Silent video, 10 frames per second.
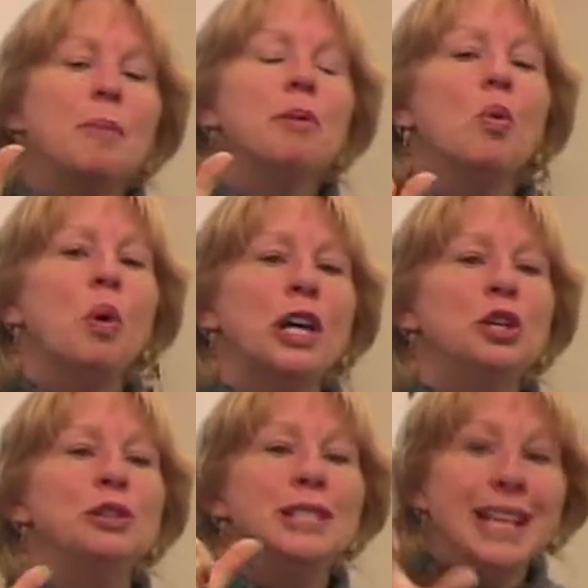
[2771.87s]
But what
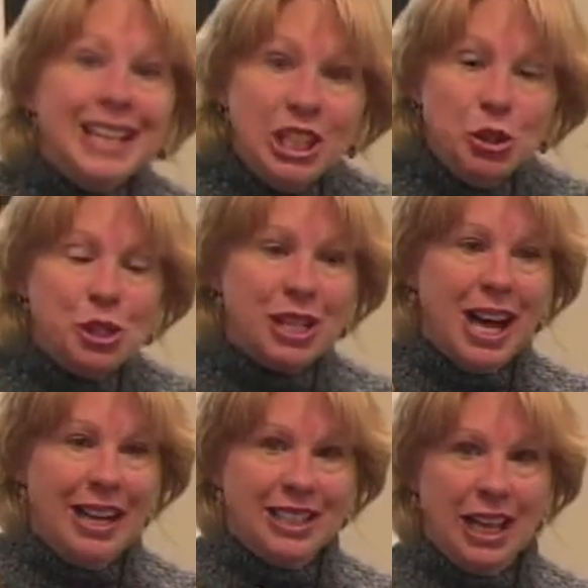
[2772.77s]
you did use
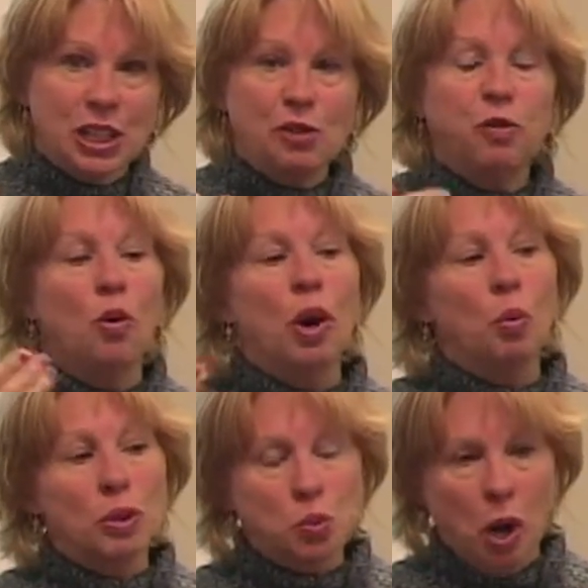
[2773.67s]
context for
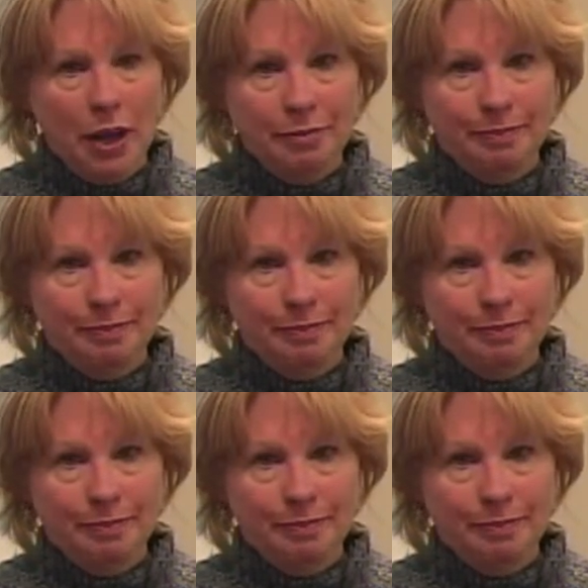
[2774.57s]
was what?